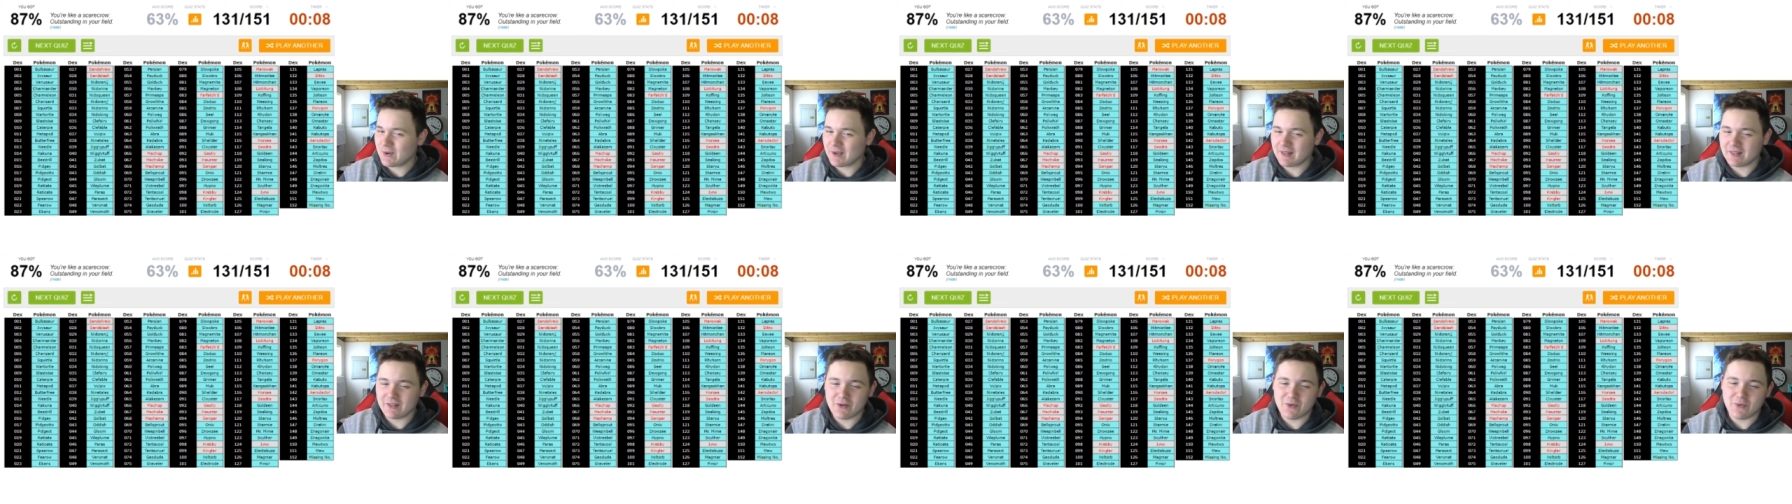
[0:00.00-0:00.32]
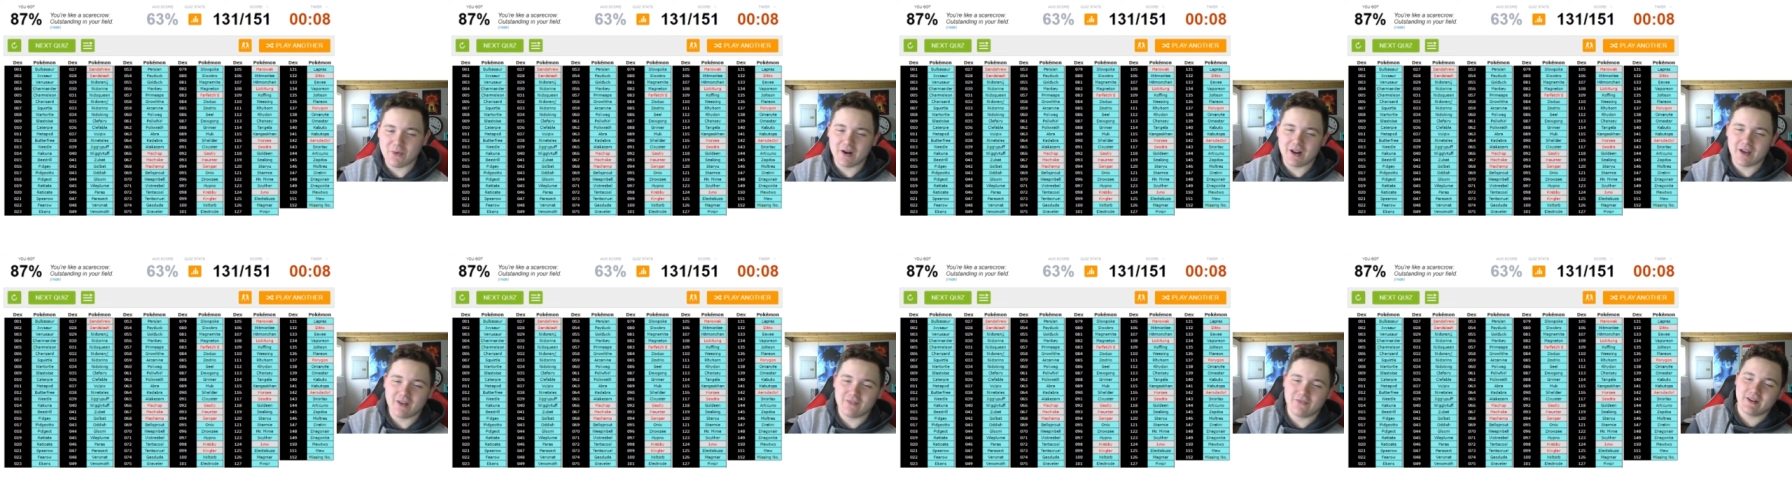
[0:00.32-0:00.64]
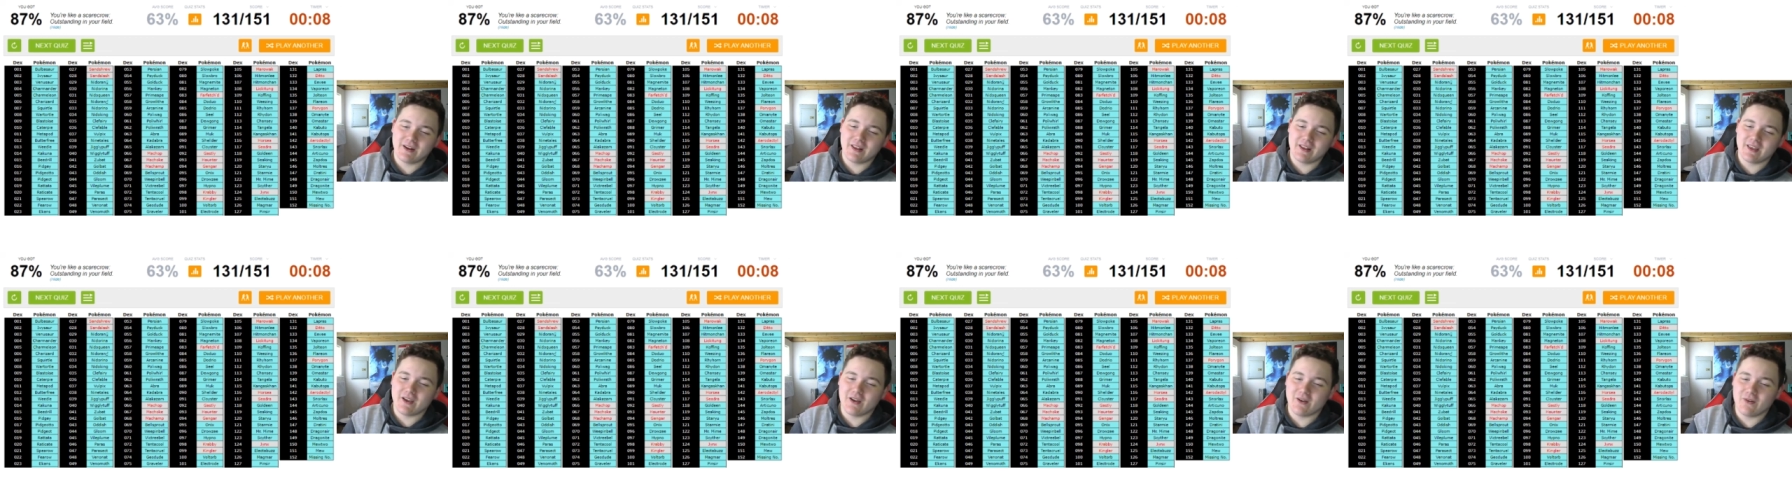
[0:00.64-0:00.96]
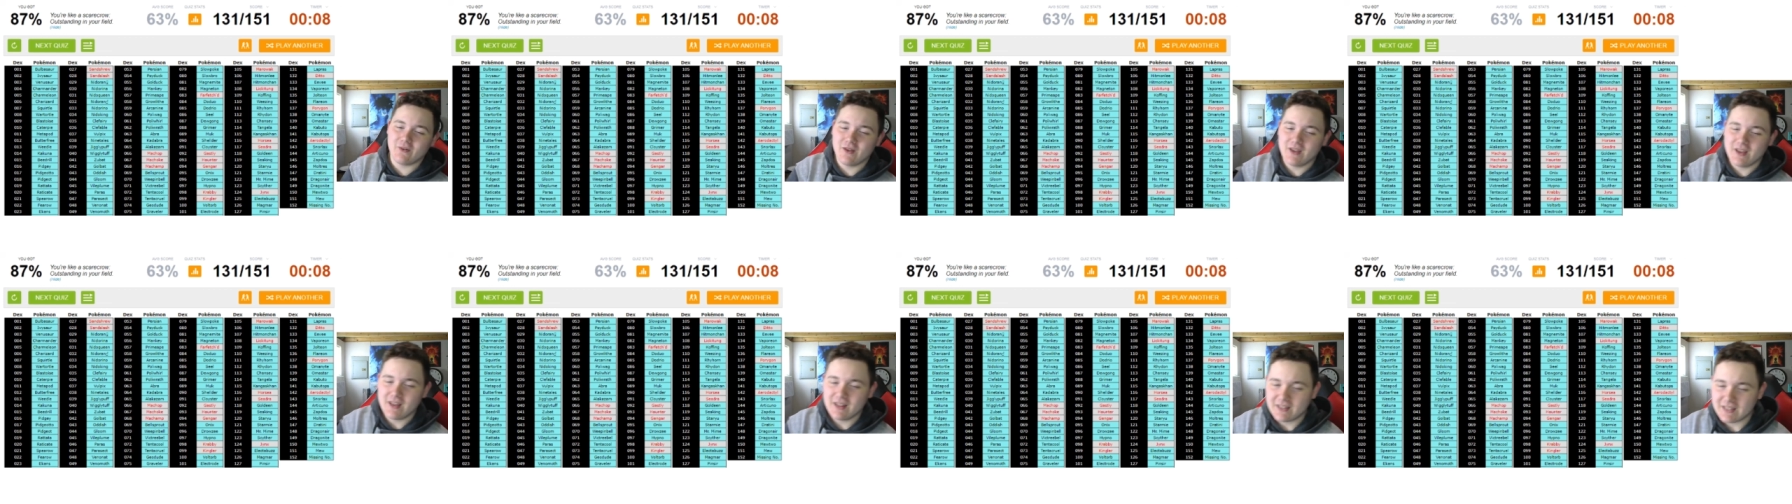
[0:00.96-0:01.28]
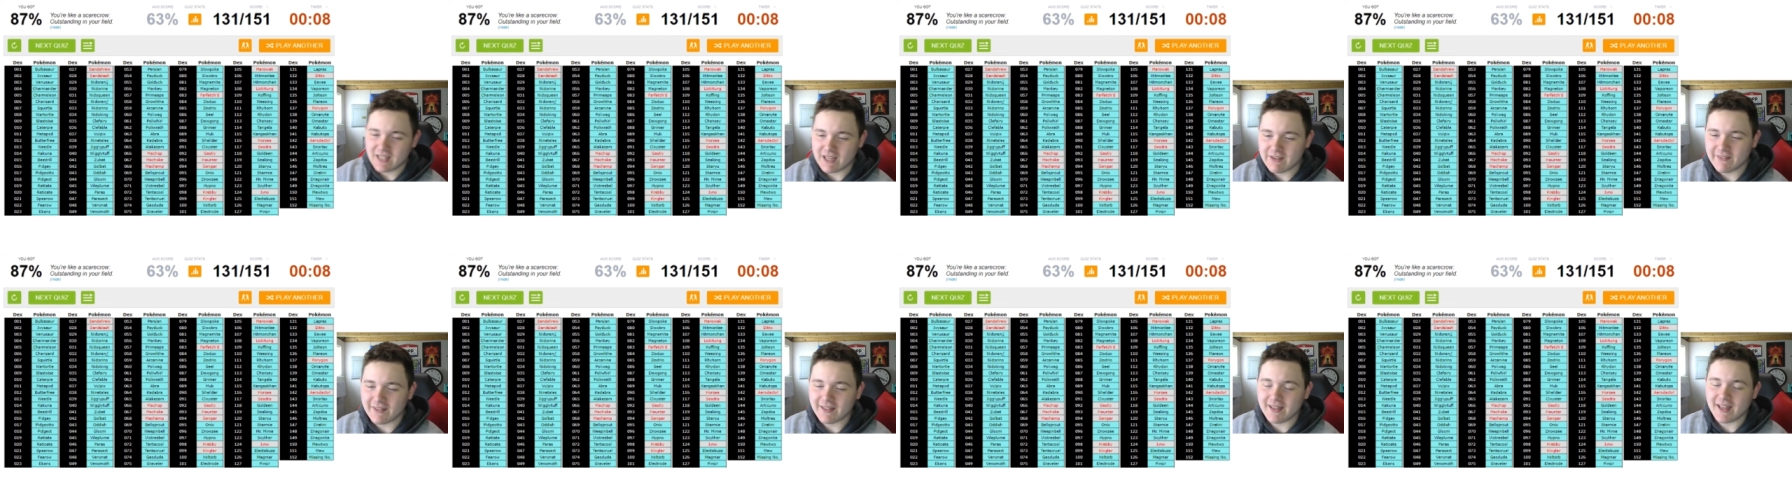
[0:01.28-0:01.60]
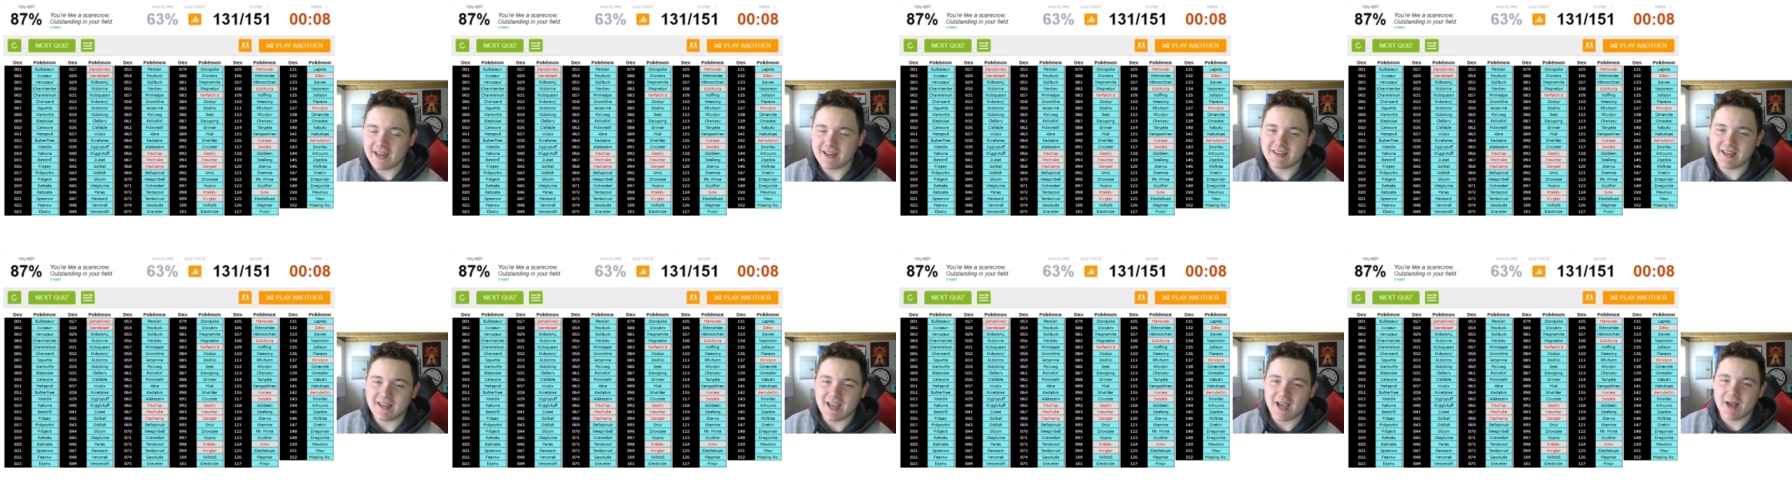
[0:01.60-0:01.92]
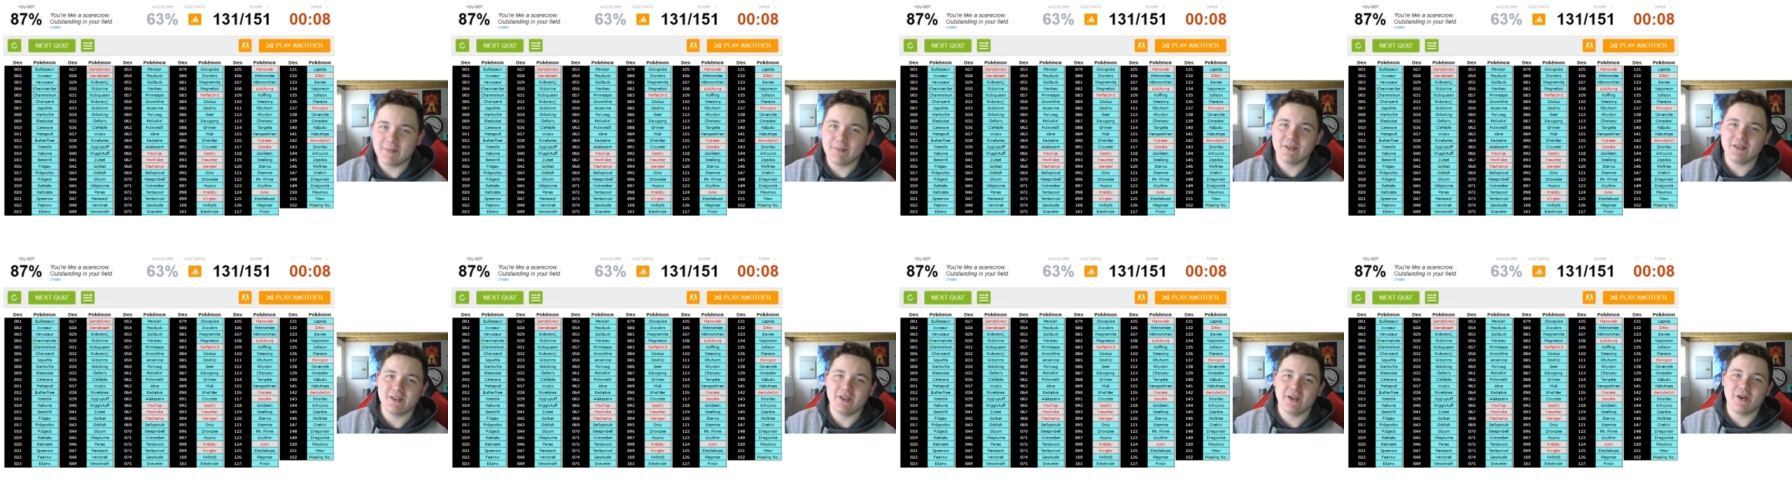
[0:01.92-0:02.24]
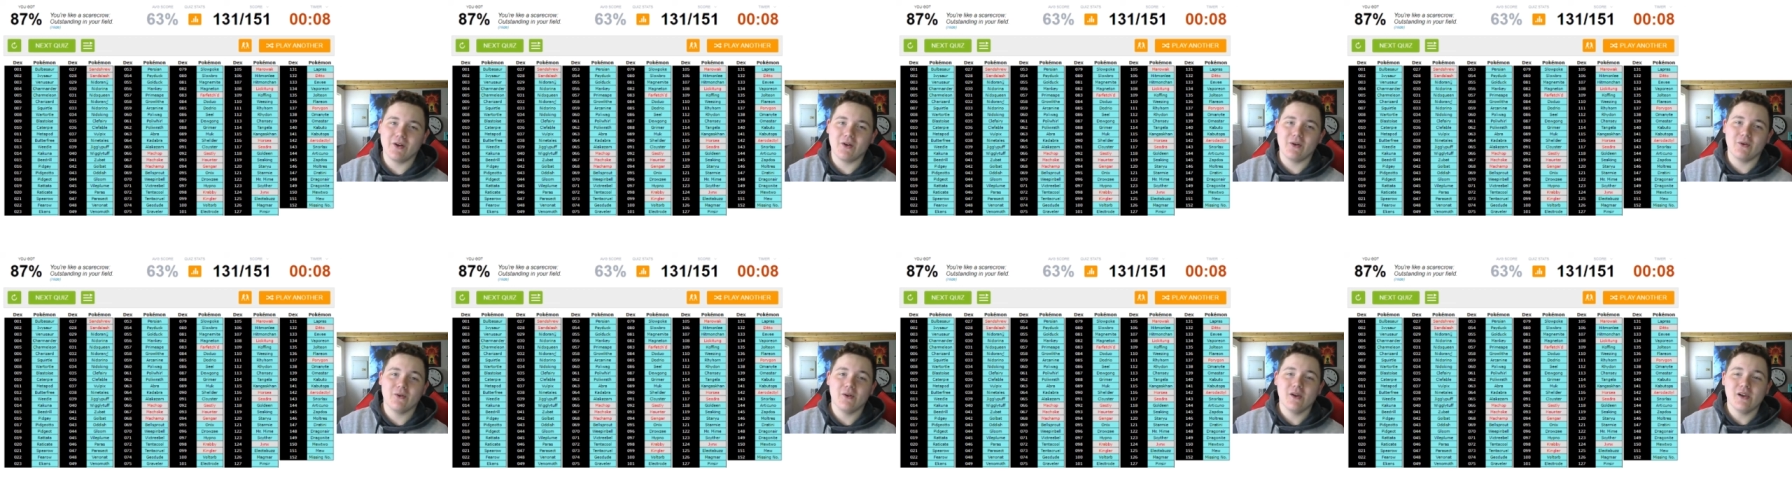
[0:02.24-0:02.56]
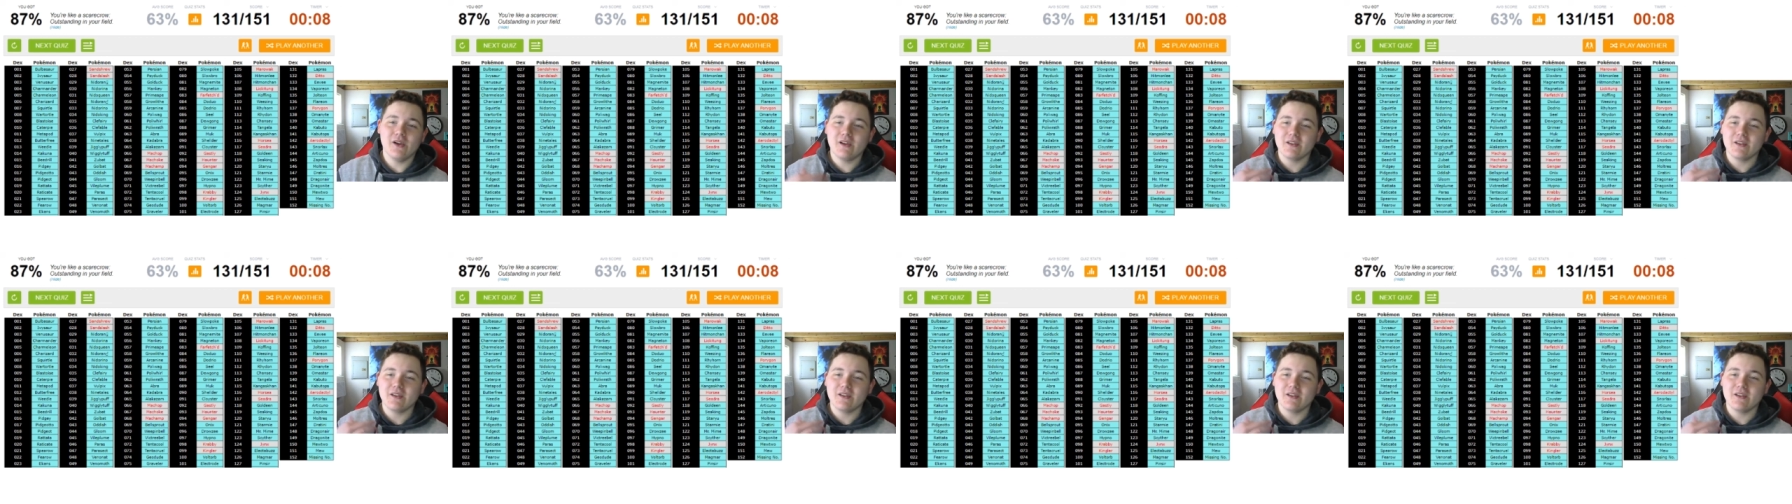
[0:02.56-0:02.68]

little one-off video, leave a like down below.